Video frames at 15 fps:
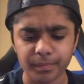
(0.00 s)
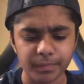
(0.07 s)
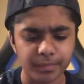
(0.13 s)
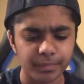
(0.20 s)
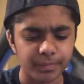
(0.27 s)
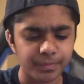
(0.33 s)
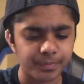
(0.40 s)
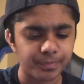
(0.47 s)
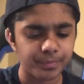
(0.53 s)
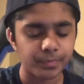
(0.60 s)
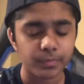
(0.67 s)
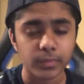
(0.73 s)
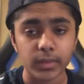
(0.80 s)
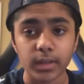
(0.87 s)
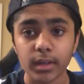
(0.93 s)

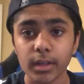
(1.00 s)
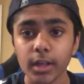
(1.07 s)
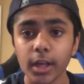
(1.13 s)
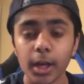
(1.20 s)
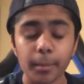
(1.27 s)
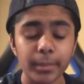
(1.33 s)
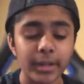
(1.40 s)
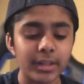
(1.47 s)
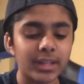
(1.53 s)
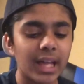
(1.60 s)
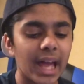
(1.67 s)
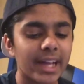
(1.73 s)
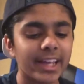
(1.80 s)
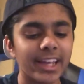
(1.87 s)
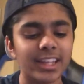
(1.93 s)
But the
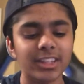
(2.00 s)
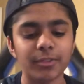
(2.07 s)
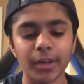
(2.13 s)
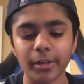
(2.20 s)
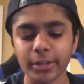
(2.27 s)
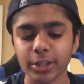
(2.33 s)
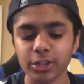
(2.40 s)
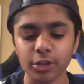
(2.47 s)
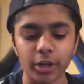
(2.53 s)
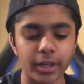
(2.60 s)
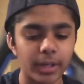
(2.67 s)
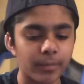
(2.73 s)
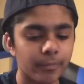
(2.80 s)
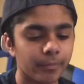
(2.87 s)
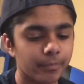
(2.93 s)
attack is very
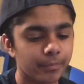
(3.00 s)
shocking.